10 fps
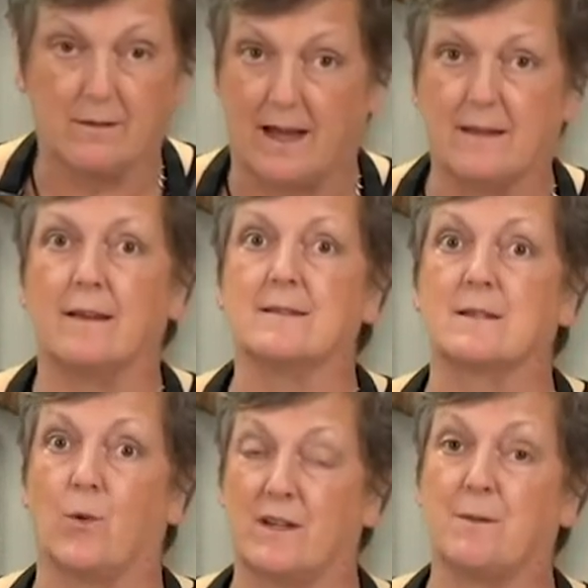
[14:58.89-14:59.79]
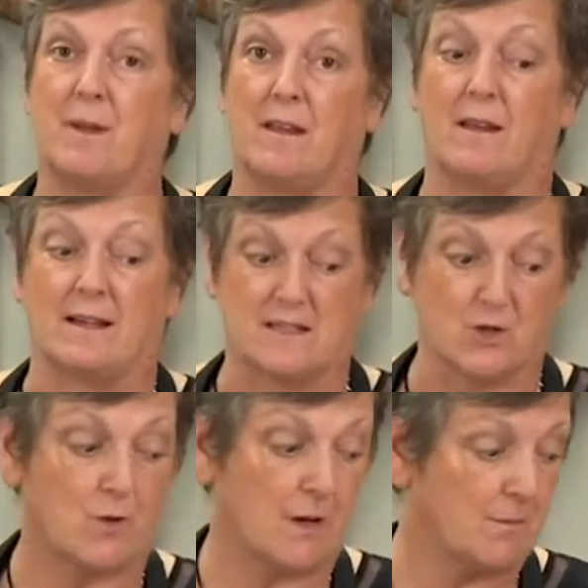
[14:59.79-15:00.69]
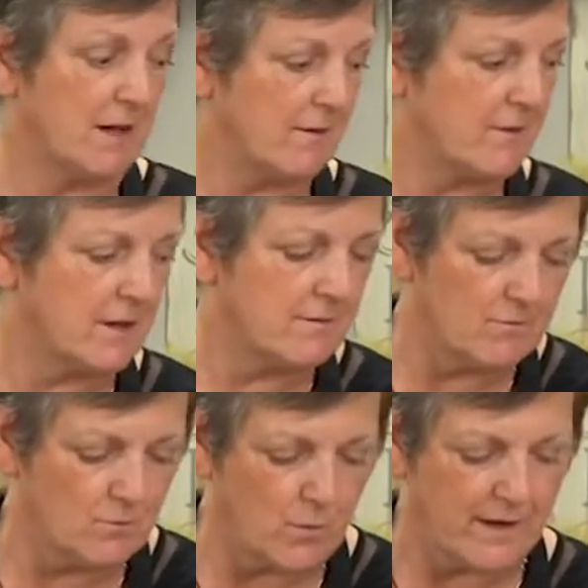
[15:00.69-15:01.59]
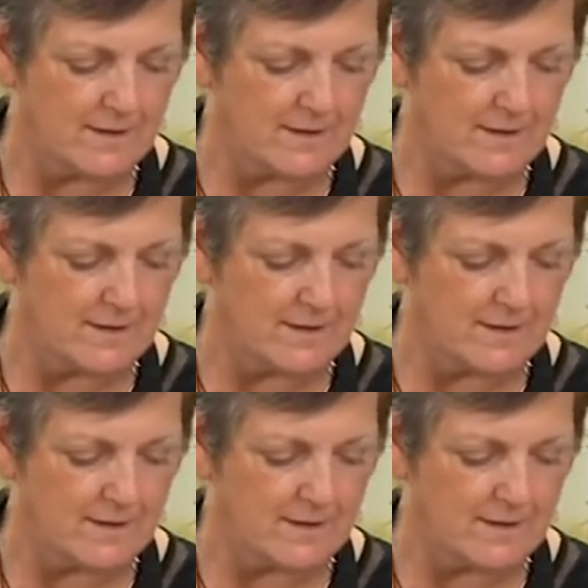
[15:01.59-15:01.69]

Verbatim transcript: Like it's going to be extremely, I'm gonna weigh